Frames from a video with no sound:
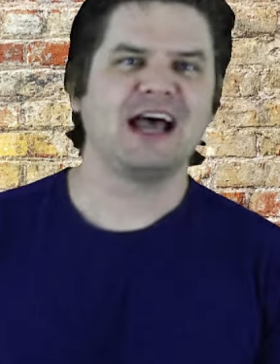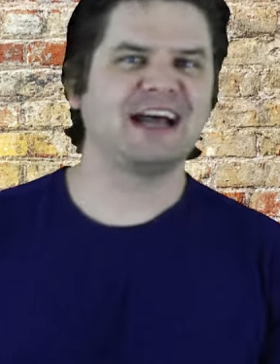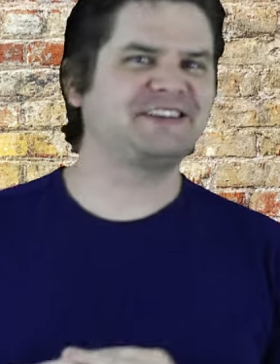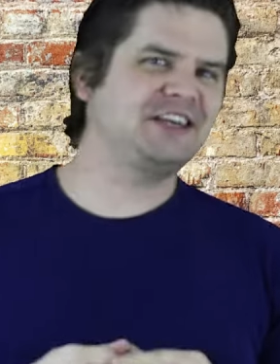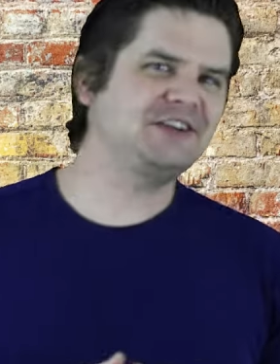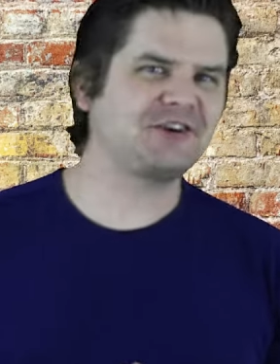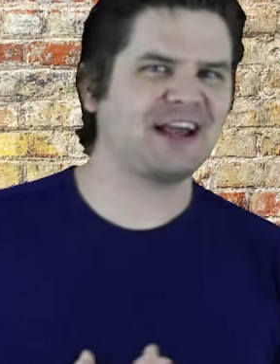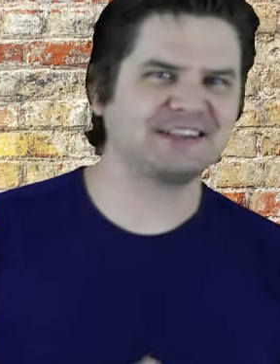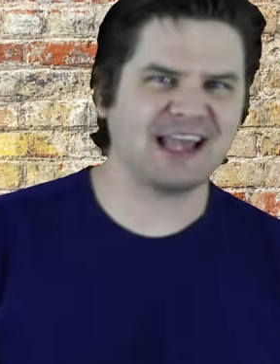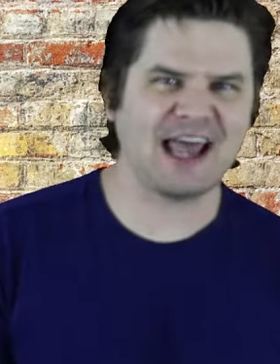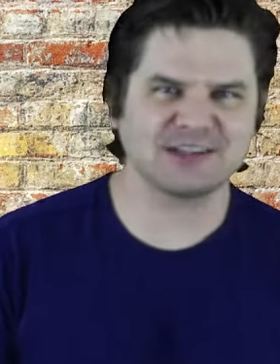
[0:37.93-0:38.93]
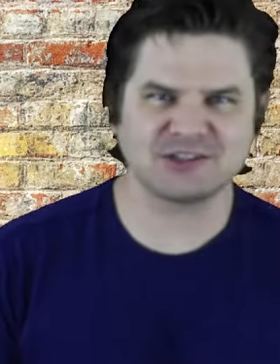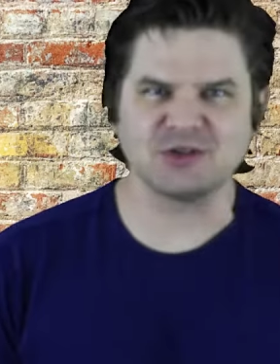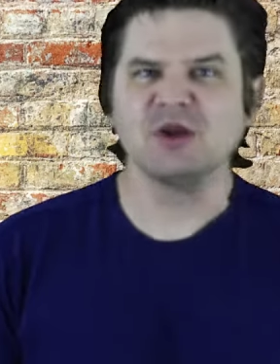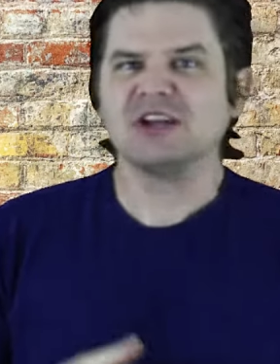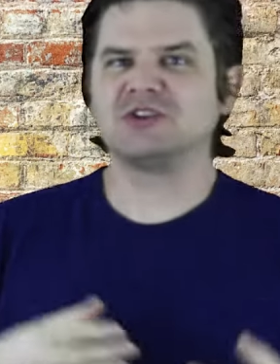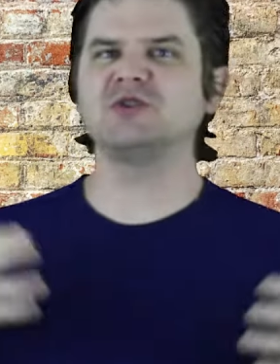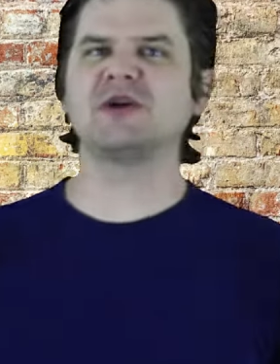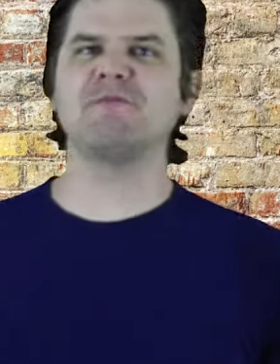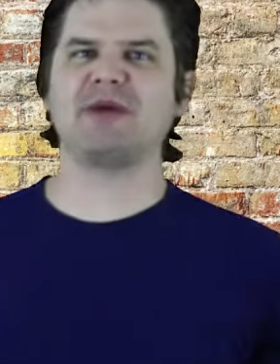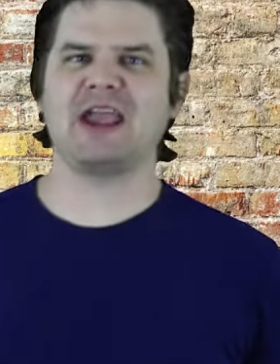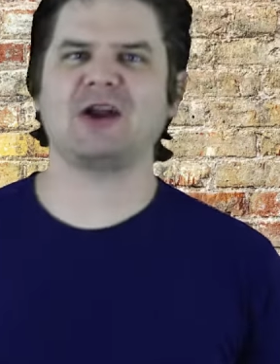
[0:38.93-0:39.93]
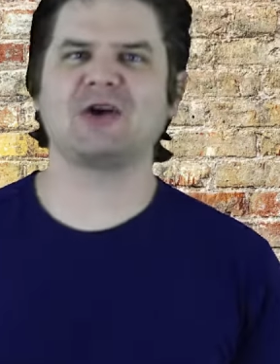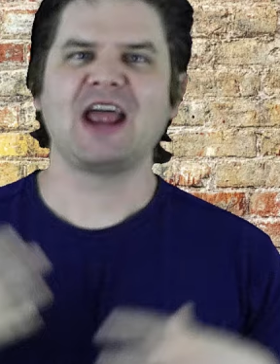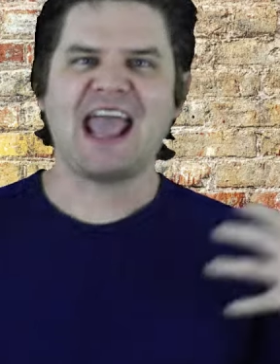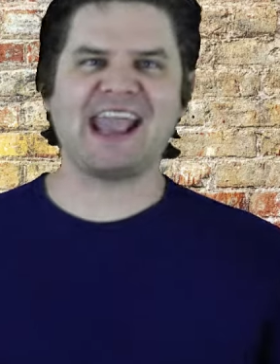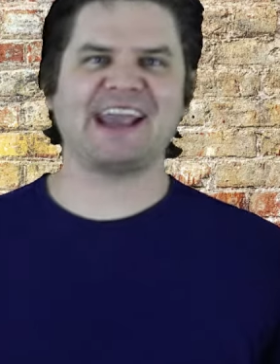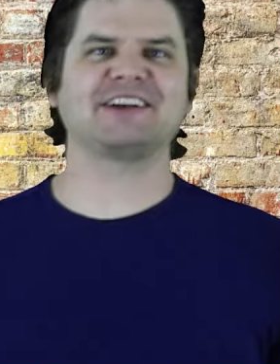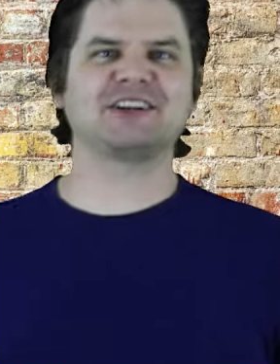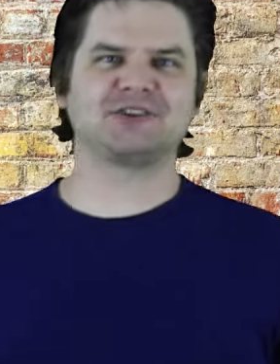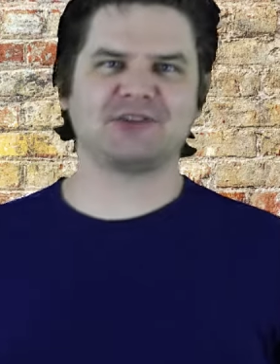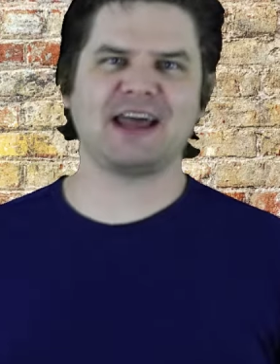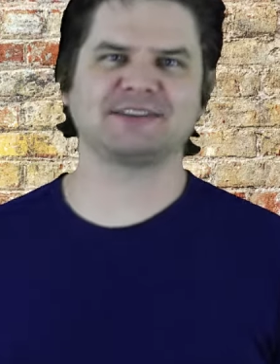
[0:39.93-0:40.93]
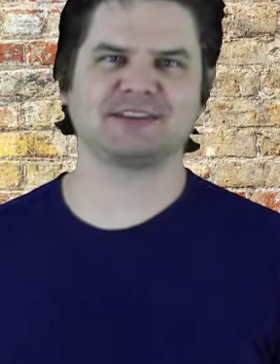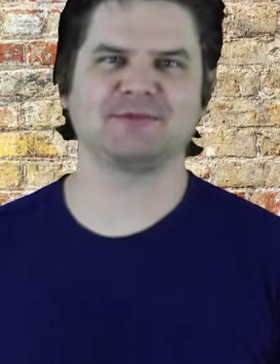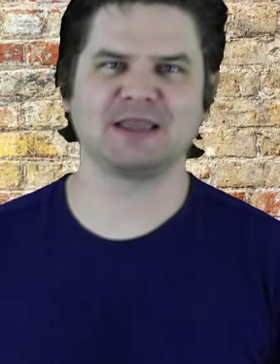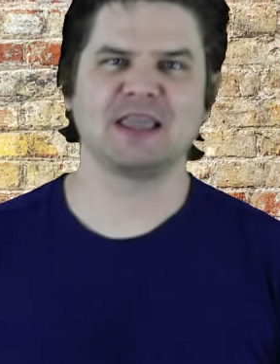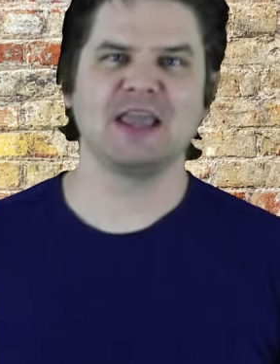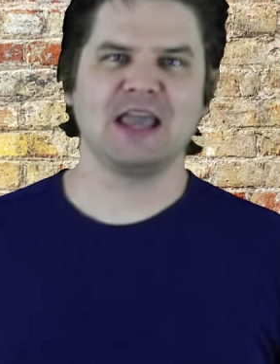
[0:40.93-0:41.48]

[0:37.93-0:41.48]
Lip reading: a teacher has asked you to compare and contrast something.